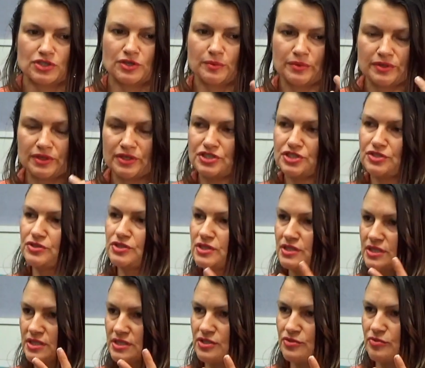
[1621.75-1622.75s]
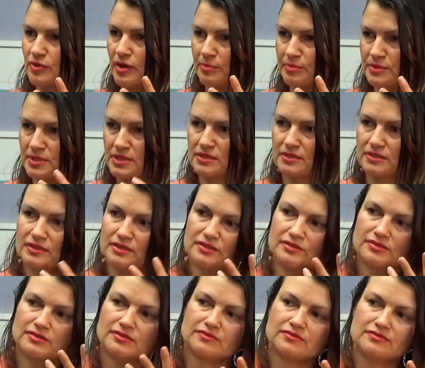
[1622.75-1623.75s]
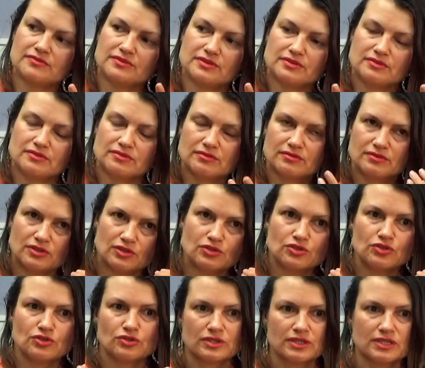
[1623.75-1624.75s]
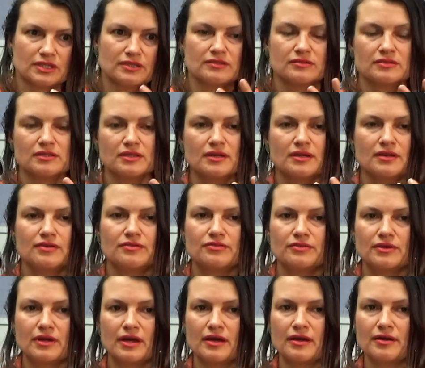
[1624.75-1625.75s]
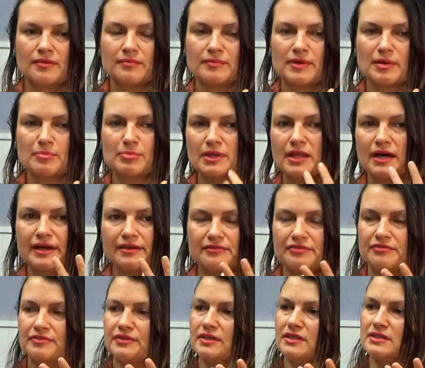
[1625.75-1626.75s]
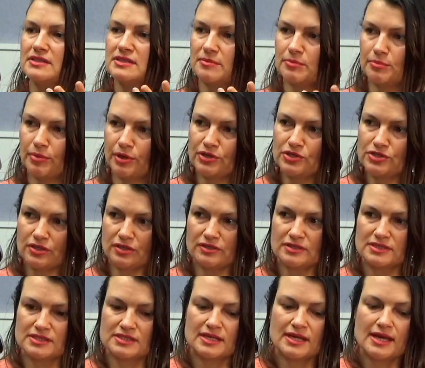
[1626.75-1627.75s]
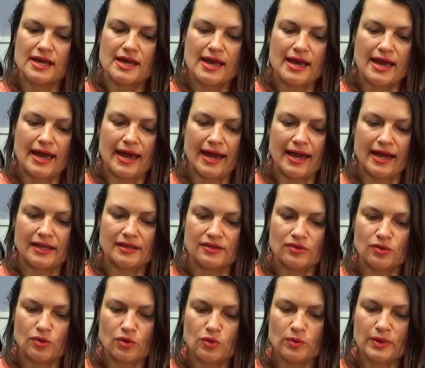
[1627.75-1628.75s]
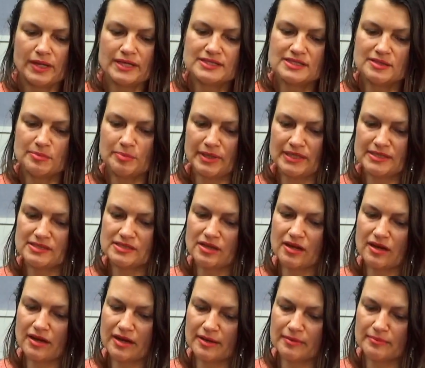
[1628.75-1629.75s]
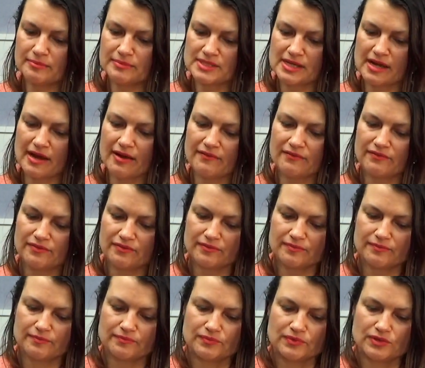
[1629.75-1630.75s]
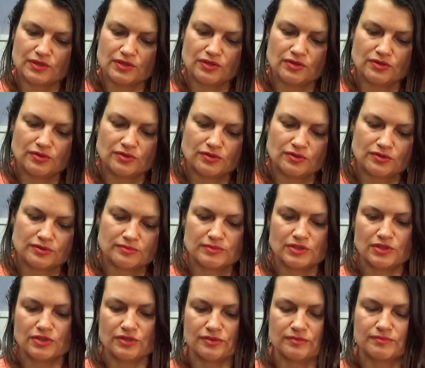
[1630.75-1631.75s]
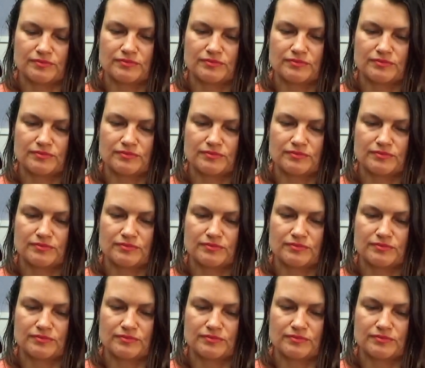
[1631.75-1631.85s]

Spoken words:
we don't want to just disrupt the newly applied fillers and Botox. And always the best time to have your,